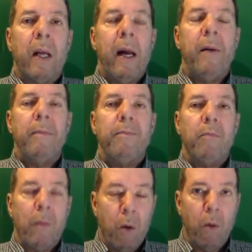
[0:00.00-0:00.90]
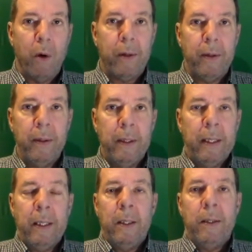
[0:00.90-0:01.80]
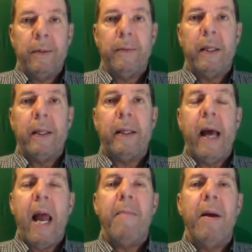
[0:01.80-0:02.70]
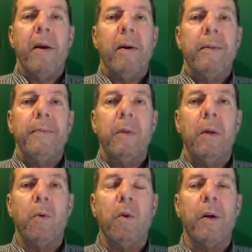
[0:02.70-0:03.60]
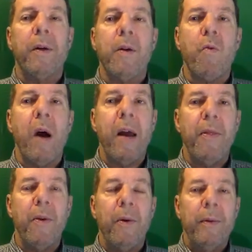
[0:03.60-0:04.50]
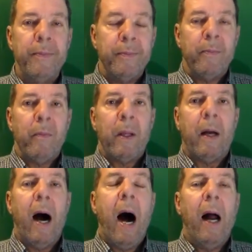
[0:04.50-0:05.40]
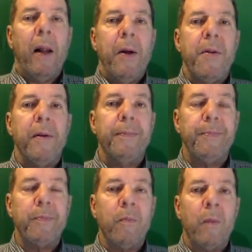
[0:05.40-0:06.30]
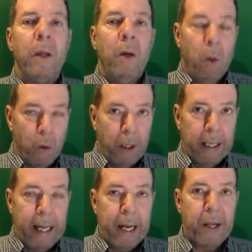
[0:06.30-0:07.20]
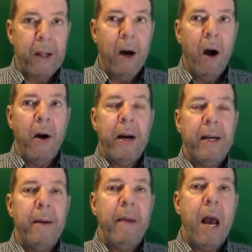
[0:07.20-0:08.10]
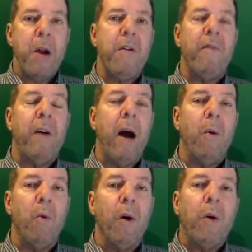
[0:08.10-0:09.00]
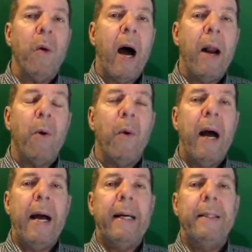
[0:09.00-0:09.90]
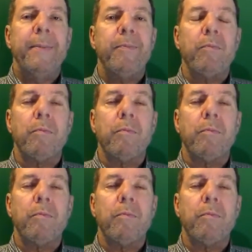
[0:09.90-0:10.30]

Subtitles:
and worked. He came here and worked his way through college, working at NCR. He did manage to find work right away.